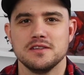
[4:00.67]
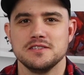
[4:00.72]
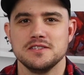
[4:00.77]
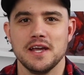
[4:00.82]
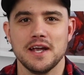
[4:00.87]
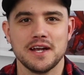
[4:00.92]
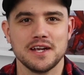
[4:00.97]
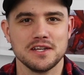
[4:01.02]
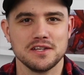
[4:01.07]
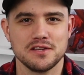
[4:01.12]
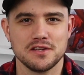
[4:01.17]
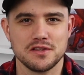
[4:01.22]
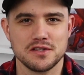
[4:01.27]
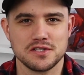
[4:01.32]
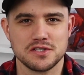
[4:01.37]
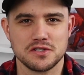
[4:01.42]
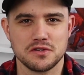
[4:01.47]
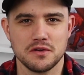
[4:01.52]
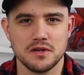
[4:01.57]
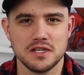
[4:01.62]
Take it to the
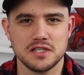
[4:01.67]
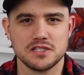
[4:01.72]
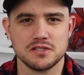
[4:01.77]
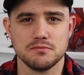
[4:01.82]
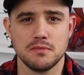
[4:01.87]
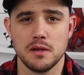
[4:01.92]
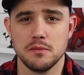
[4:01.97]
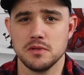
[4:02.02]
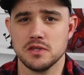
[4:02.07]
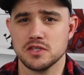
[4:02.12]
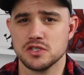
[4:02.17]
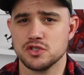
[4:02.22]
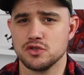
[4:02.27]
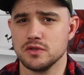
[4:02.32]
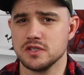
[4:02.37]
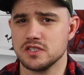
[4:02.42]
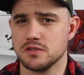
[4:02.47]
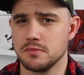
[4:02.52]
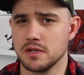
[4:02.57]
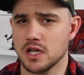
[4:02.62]
streets. Maybe the
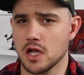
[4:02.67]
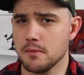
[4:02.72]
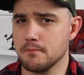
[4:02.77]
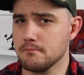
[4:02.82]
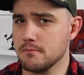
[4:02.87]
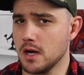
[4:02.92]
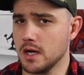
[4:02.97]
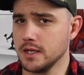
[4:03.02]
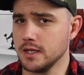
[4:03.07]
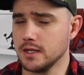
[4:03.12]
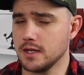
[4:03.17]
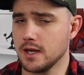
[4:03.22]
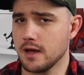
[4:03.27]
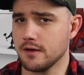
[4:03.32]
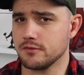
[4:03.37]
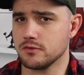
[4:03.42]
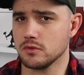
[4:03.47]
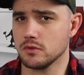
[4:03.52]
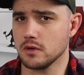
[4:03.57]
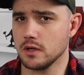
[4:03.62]
streets have become muddied
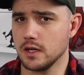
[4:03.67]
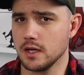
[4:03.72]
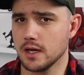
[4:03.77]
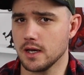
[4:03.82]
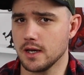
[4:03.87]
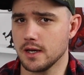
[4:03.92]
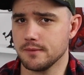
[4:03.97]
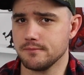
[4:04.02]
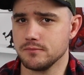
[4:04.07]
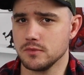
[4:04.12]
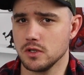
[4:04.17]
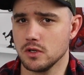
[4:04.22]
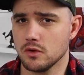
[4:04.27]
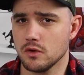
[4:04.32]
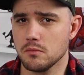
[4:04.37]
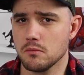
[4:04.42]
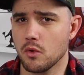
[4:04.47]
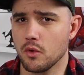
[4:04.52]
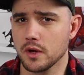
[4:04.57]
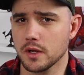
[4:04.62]
after a
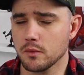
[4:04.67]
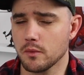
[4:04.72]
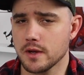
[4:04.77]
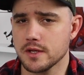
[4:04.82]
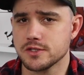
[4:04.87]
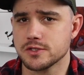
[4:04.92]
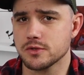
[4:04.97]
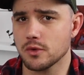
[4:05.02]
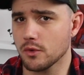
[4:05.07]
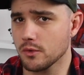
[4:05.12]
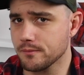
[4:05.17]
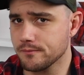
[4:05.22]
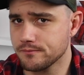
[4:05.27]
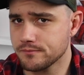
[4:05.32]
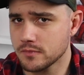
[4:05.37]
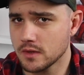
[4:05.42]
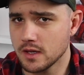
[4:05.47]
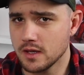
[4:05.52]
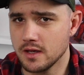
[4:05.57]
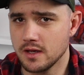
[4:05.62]
morning rainstorm.
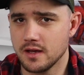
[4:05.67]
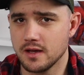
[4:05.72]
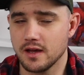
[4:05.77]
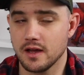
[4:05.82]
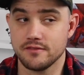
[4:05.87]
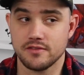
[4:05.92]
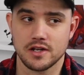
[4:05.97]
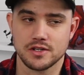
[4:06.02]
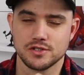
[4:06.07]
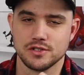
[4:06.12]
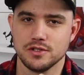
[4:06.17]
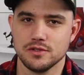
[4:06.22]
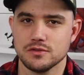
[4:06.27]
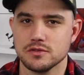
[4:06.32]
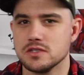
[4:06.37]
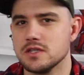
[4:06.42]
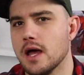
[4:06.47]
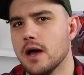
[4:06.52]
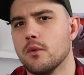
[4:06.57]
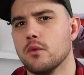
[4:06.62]
I've actually
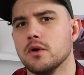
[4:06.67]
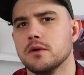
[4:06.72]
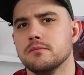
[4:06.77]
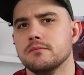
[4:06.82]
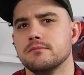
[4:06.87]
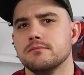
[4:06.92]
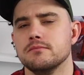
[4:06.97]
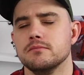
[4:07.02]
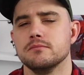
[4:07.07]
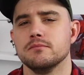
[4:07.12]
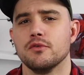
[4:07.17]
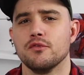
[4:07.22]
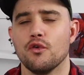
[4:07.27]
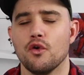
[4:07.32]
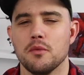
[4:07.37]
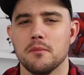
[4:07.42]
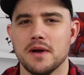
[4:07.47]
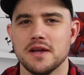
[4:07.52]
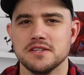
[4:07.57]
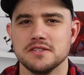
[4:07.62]
used that one
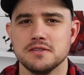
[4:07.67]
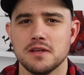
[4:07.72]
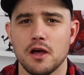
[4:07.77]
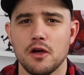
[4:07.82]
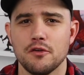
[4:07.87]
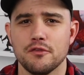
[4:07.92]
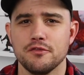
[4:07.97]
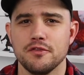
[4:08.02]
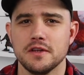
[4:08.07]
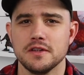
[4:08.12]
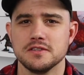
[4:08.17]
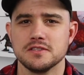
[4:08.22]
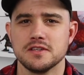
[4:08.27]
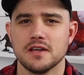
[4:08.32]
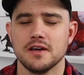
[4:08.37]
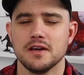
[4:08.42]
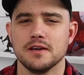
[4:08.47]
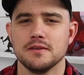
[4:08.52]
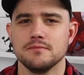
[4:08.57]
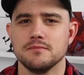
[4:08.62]
before myself. It's
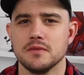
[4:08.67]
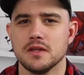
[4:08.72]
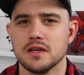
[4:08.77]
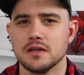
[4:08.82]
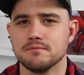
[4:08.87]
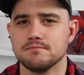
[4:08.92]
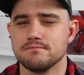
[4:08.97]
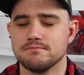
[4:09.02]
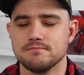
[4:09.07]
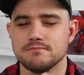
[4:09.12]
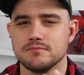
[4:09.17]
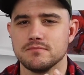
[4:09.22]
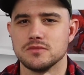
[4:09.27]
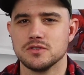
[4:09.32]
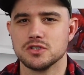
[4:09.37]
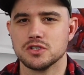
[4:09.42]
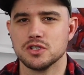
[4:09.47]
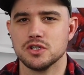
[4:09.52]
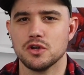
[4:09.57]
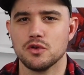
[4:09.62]
a
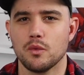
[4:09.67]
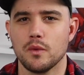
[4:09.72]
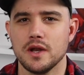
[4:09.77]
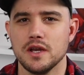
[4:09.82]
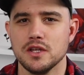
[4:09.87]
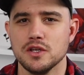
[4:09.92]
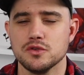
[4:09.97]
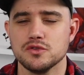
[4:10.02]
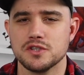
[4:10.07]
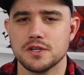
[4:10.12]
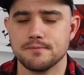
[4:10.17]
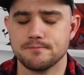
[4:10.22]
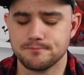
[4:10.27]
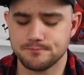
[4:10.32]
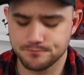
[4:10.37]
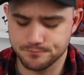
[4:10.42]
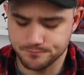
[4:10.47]
good way to use it.